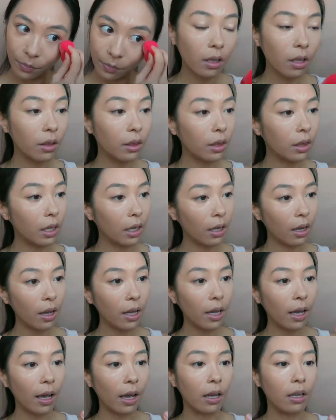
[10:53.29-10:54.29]
The thing I
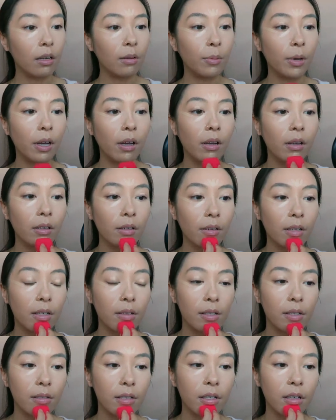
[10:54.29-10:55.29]
hate about
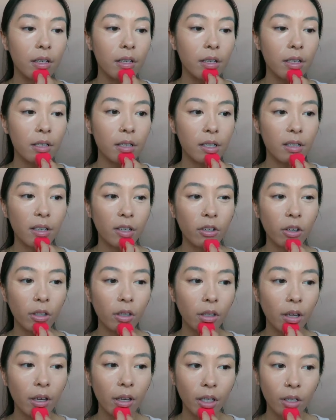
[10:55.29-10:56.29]
concealers is I
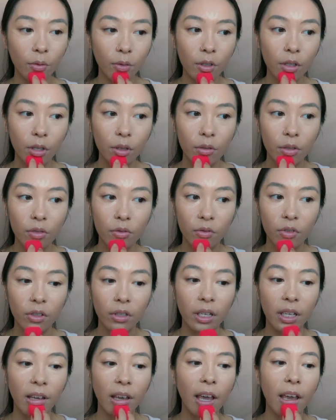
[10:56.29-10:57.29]
don't like it when it looks
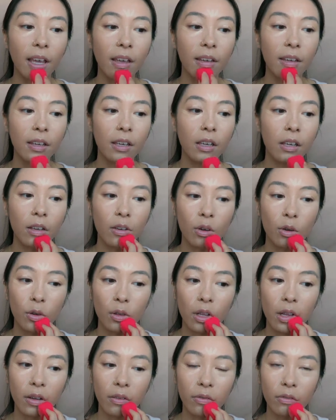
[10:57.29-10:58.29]
really cakey or
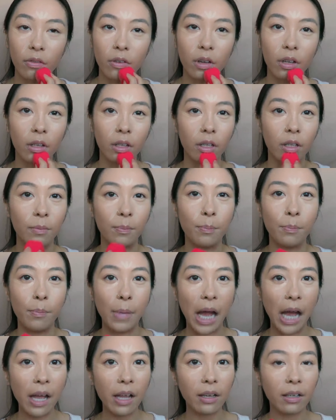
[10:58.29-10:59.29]
like really
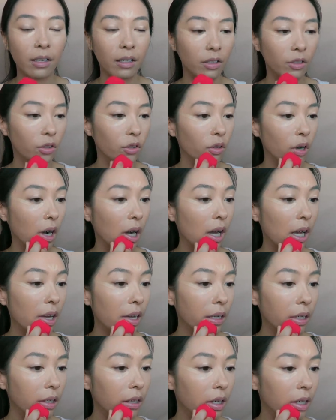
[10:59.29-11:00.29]
matte and
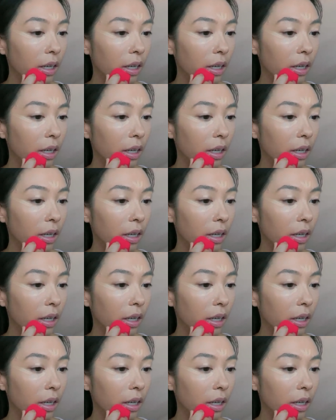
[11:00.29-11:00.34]
dry.